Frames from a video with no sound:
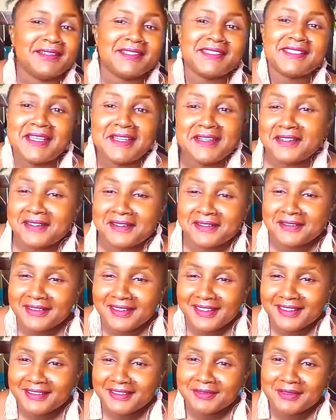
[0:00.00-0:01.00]

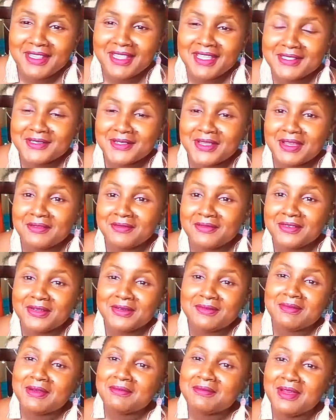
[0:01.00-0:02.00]
Central, where that's where I'm
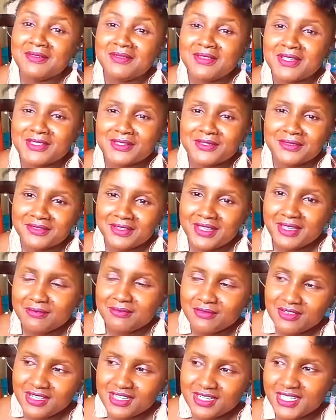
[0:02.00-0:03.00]
from. I'm half caste of
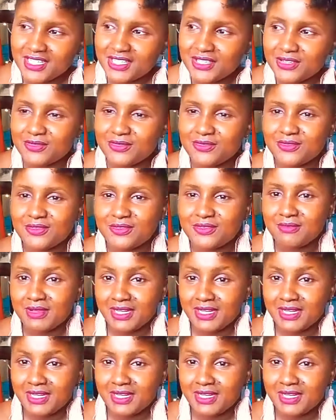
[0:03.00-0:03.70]
Embu and Kikuyu.